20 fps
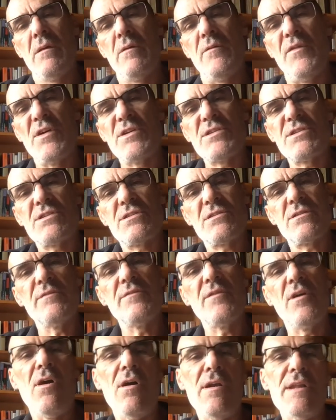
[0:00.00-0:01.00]
First of
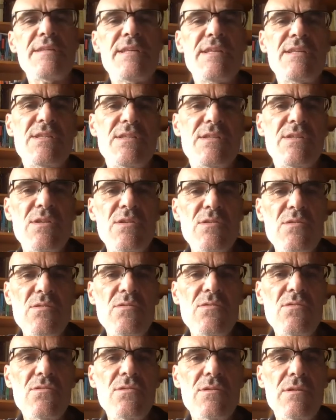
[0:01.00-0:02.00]
all, it is
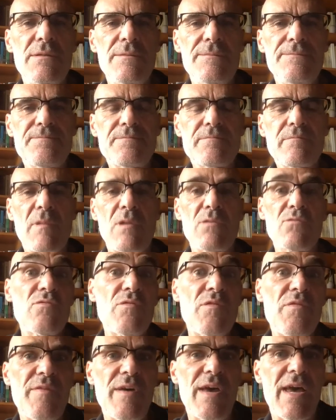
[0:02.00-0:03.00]
due to the
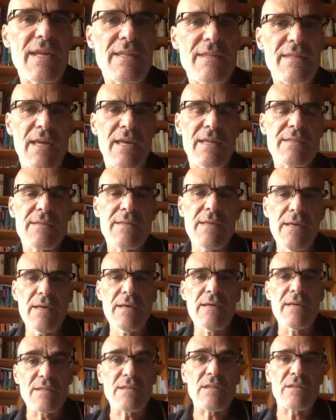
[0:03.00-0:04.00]
fact that
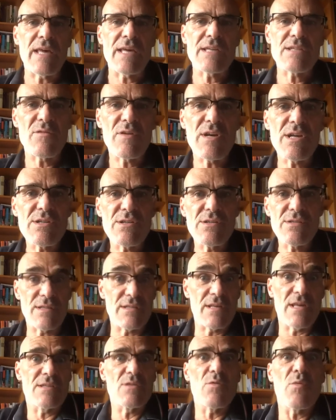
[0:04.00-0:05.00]
international relations
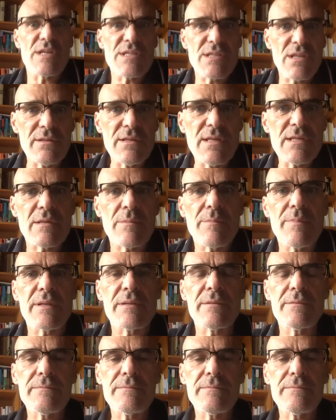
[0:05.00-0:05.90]
is a Western discipline.